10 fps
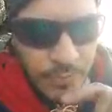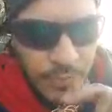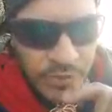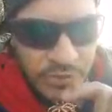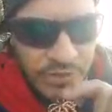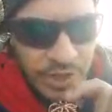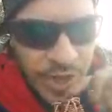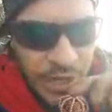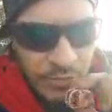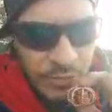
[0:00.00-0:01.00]
This is the
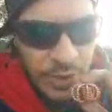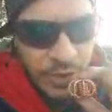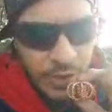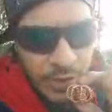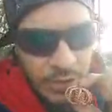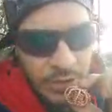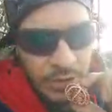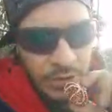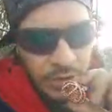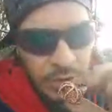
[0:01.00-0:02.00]
8-ring
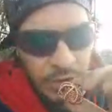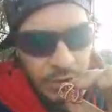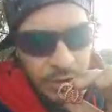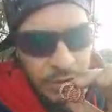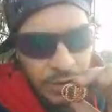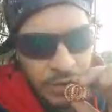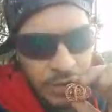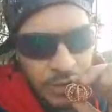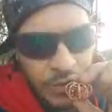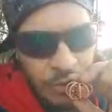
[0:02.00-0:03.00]

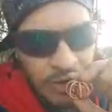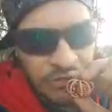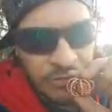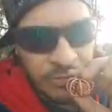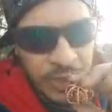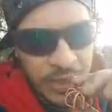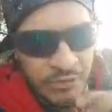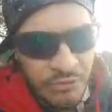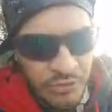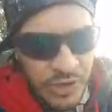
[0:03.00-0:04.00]
quantum
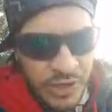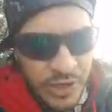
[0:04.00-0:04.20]
infinity